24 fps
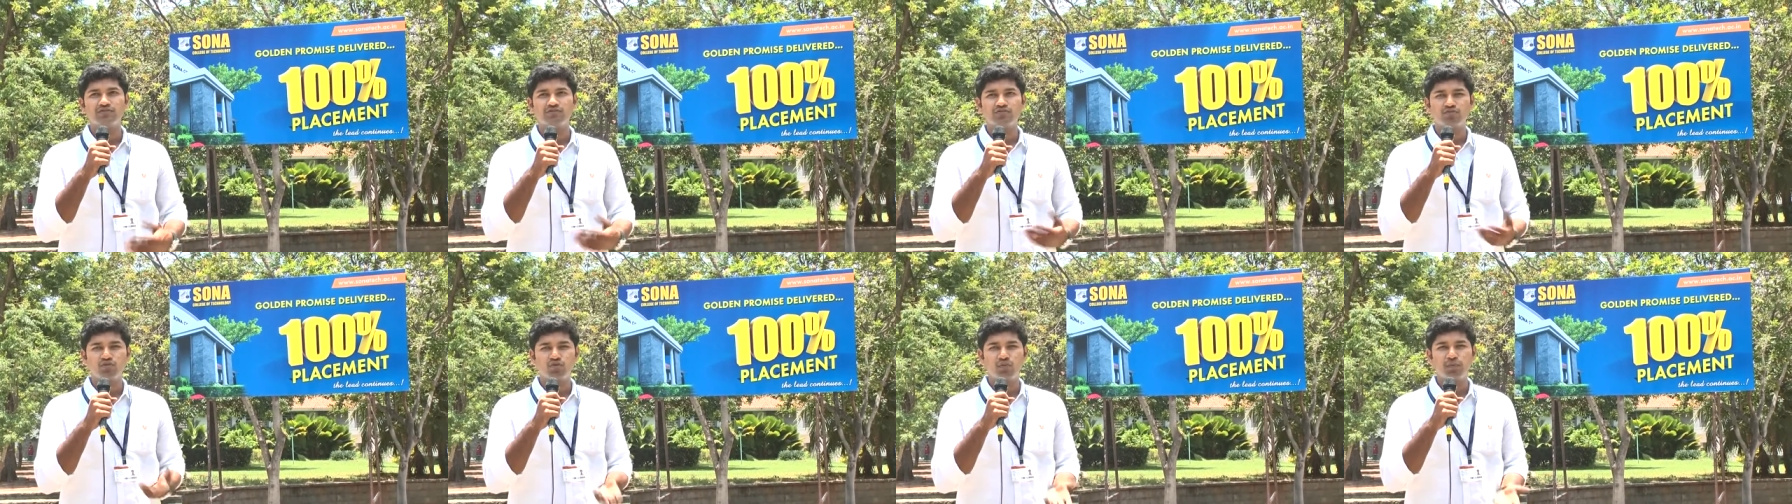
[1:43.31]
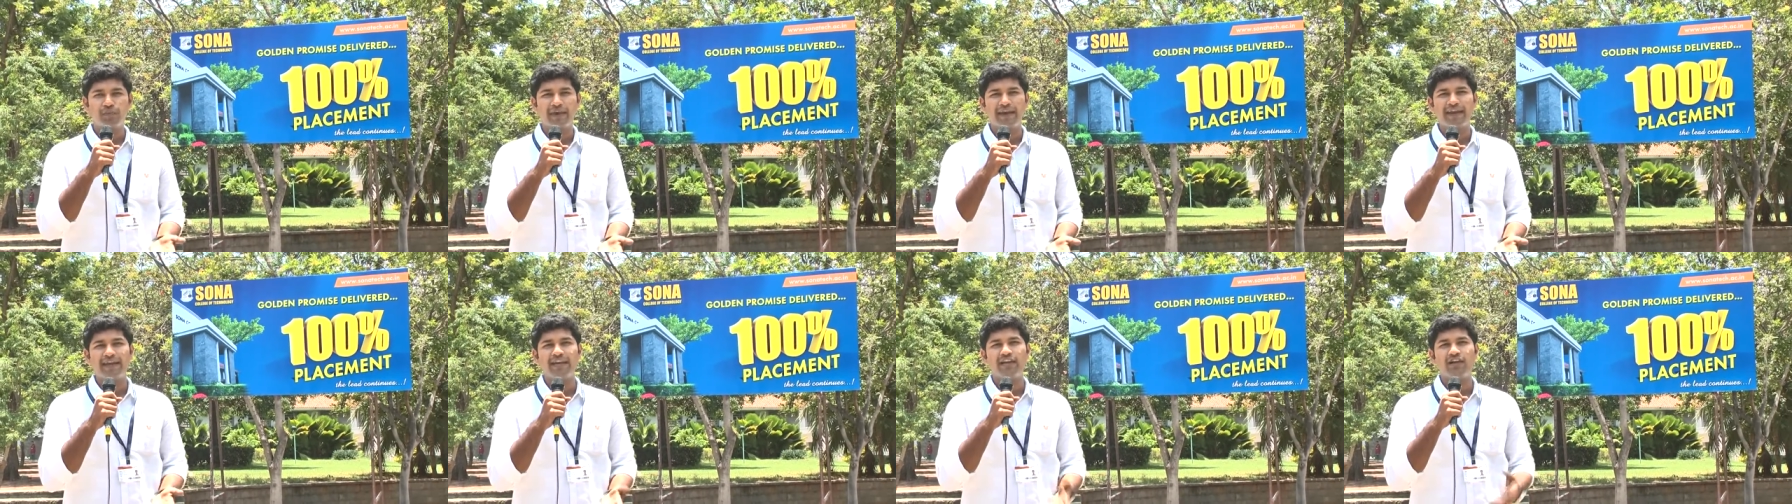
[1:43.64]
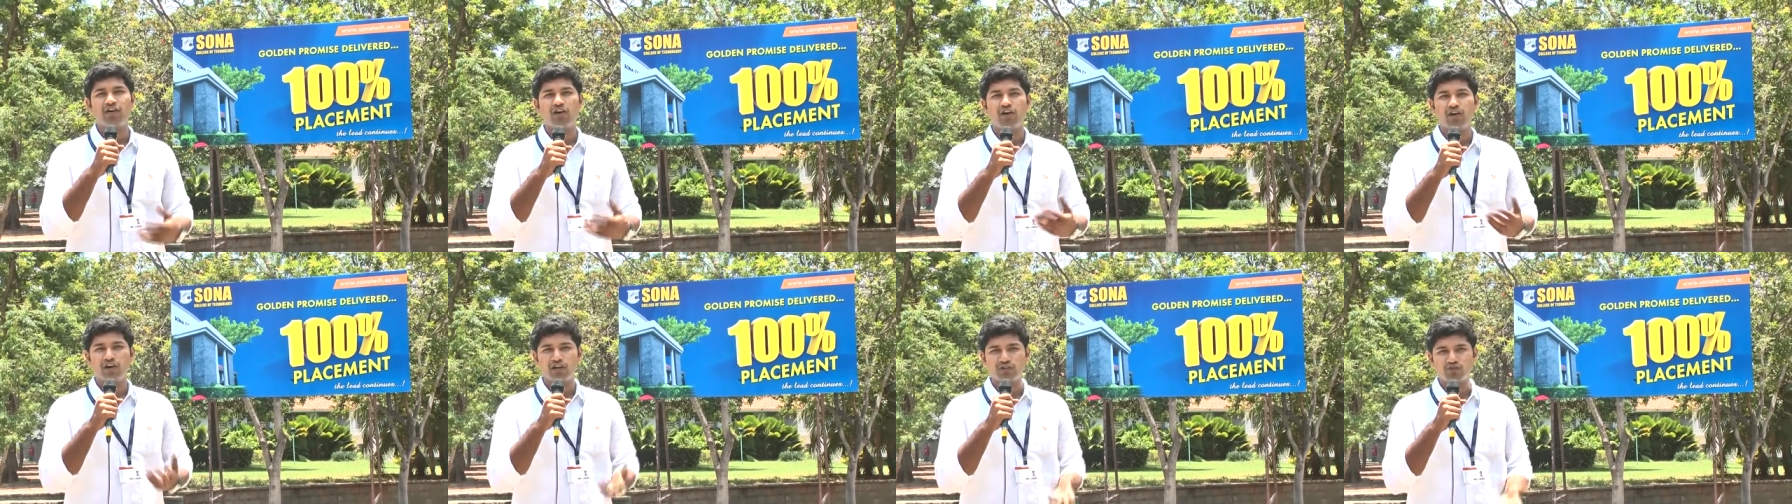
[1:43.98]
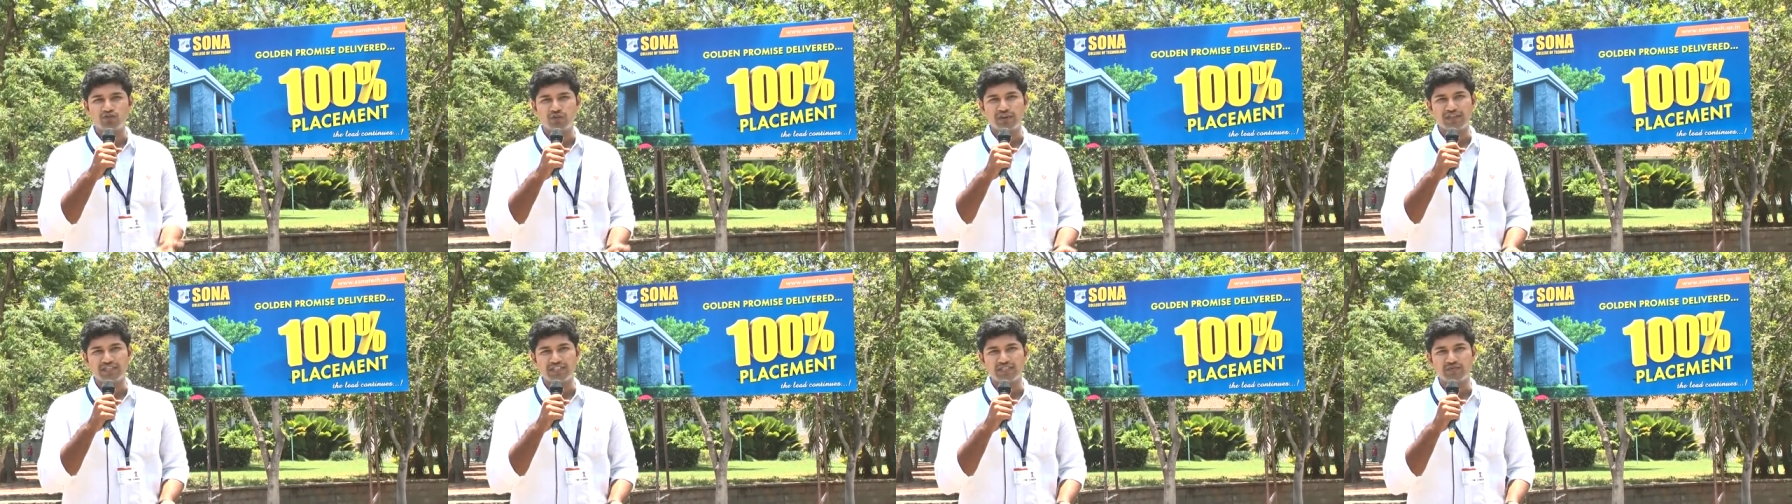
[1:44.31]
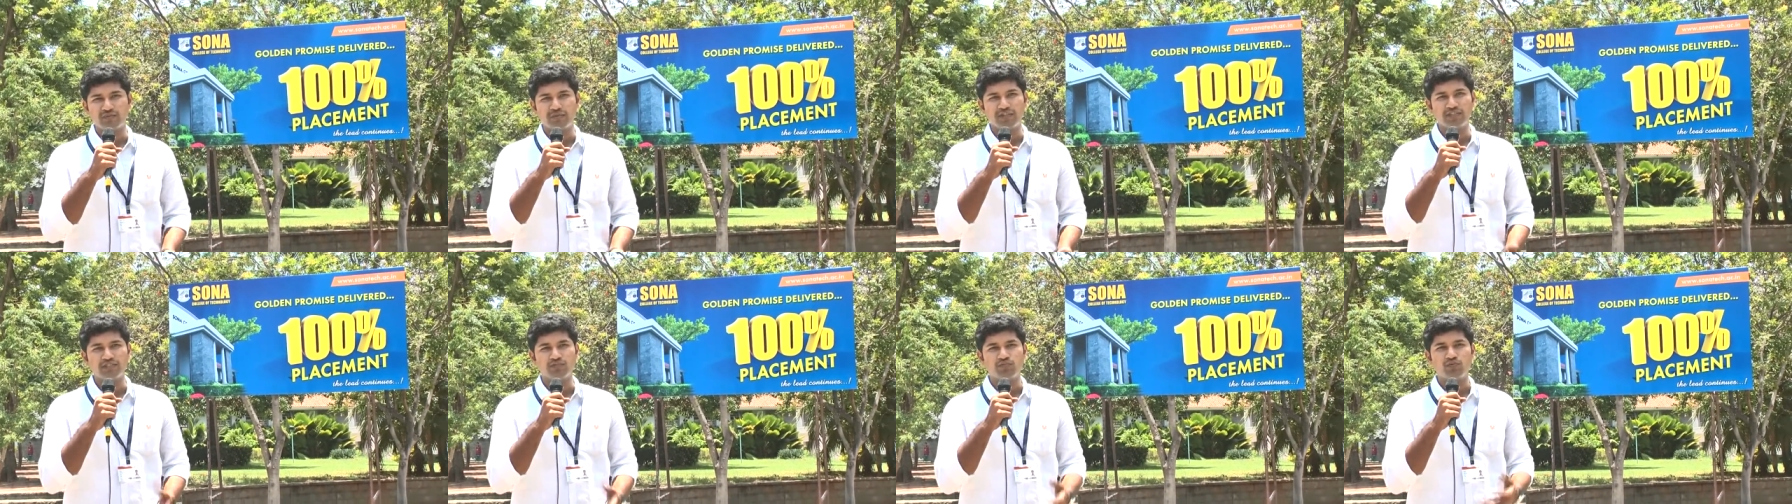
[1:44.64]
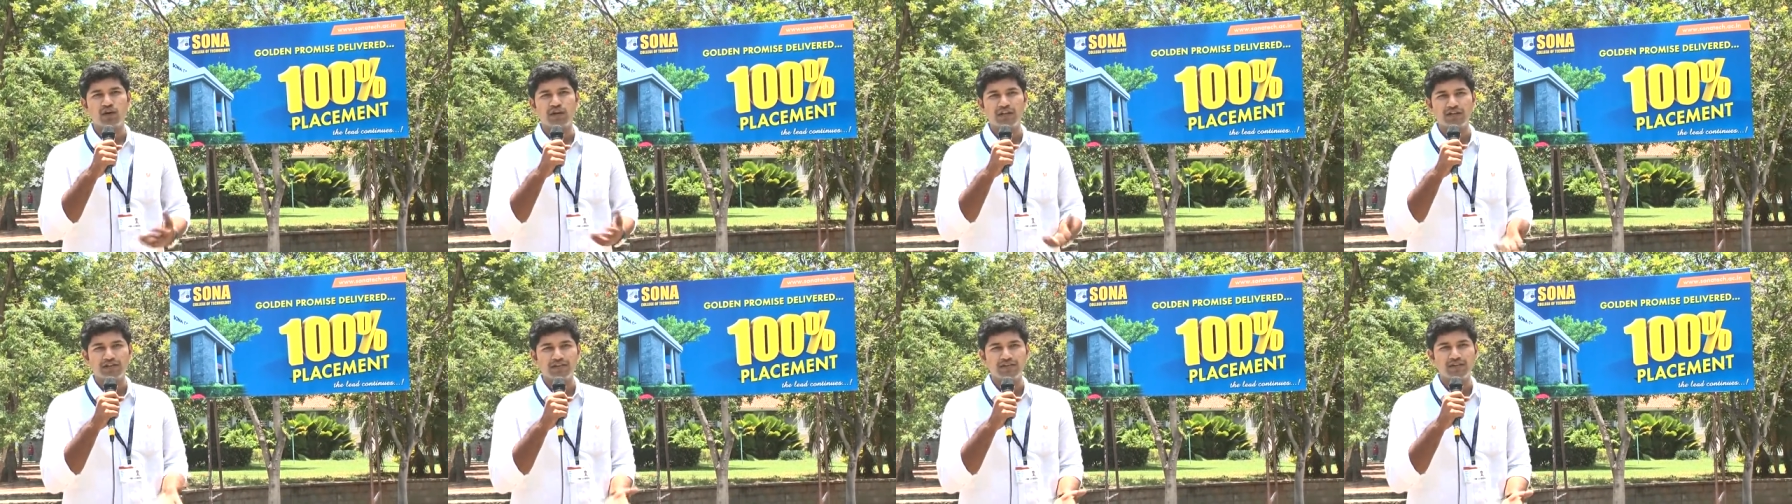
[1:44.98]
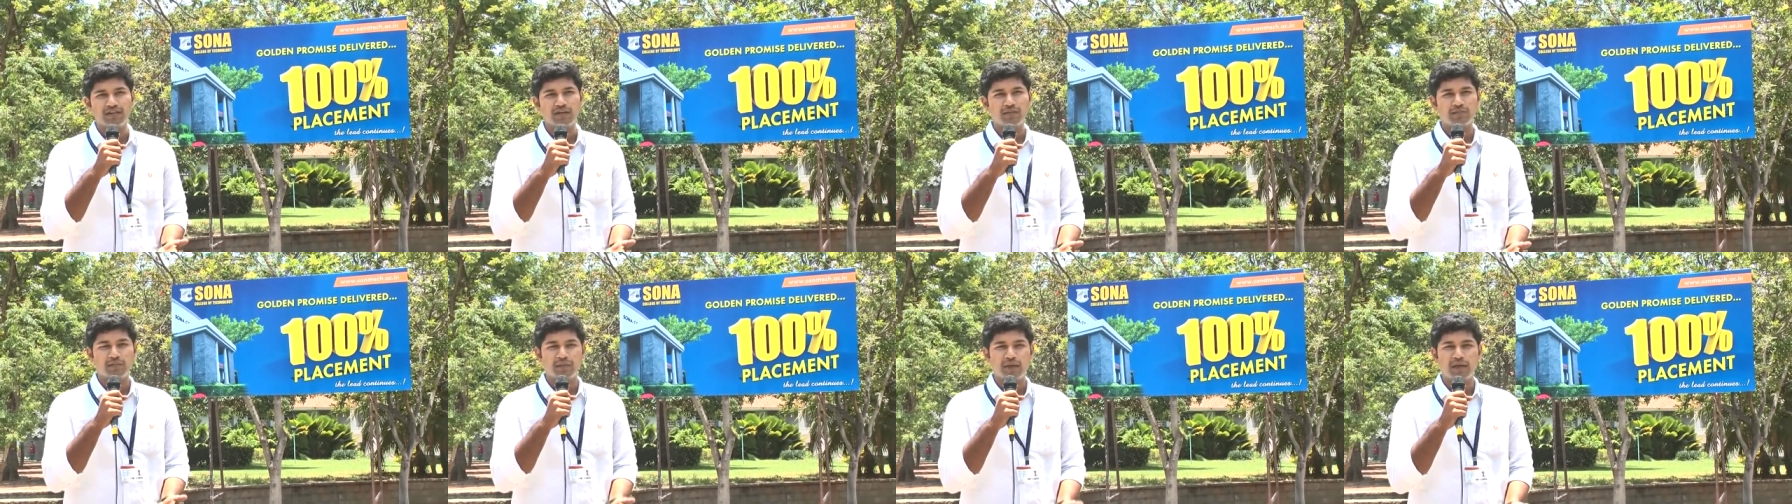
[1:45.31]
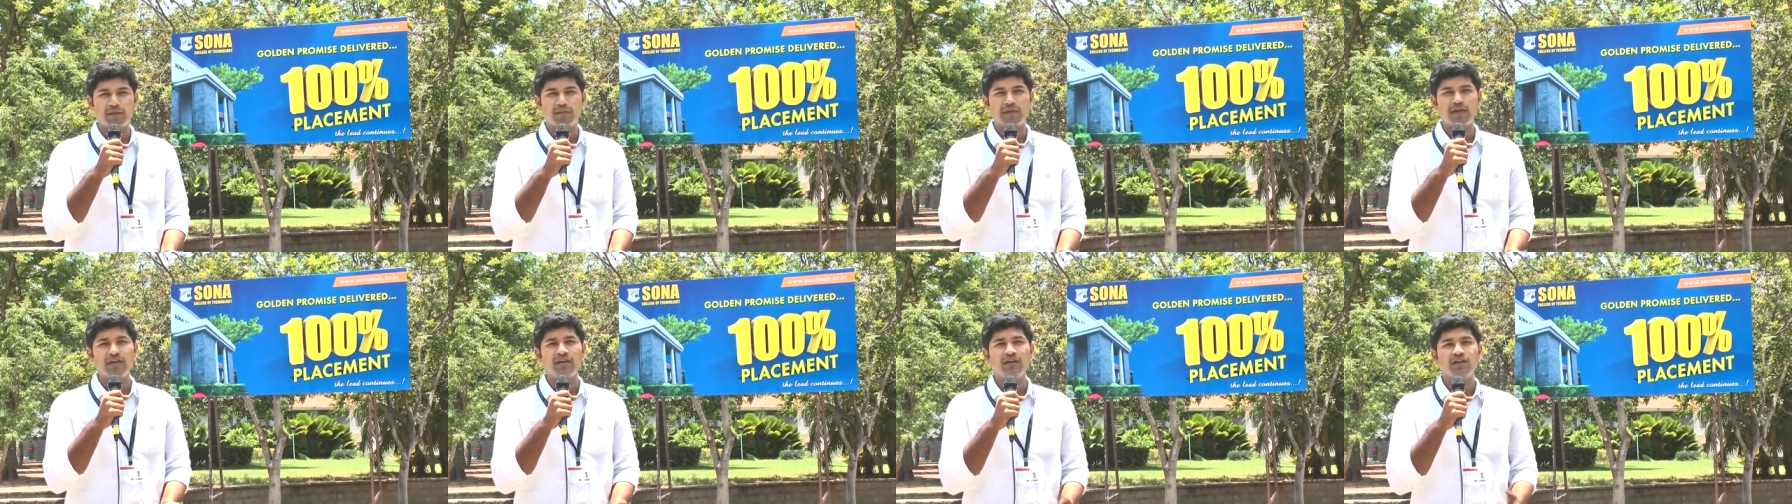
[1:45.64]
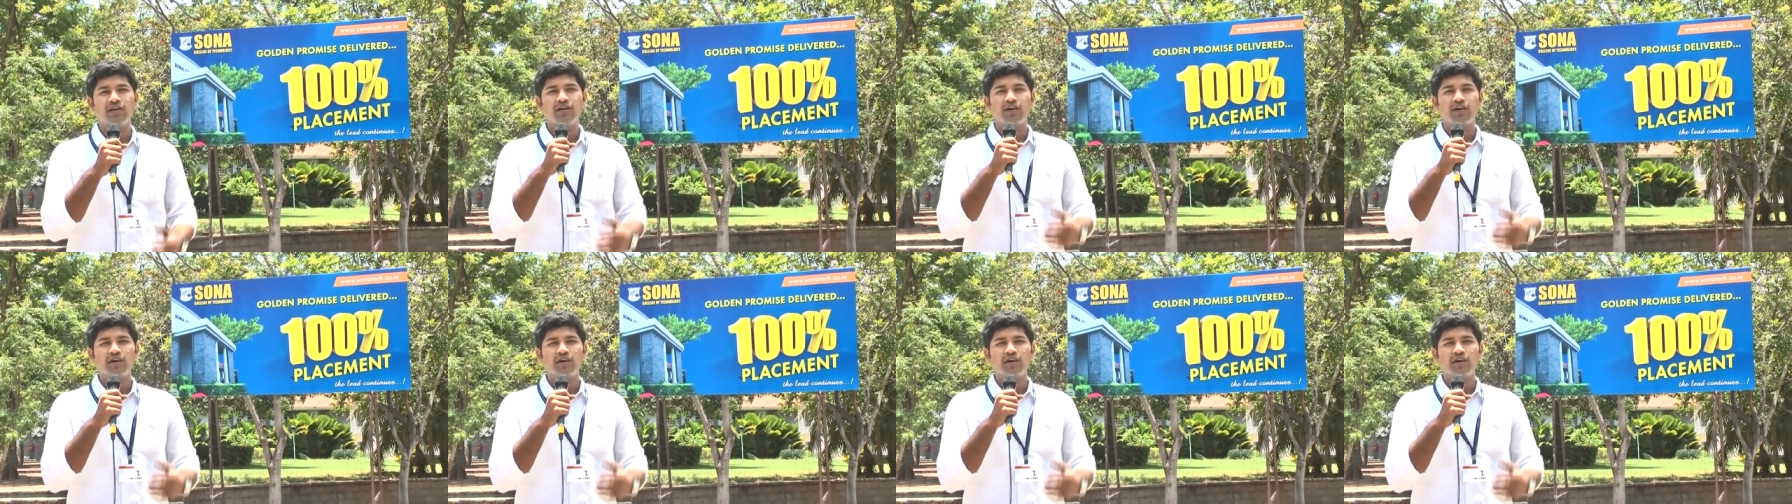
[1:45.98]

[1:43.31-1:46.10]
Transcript: through mail or through SMS, whatever it may be,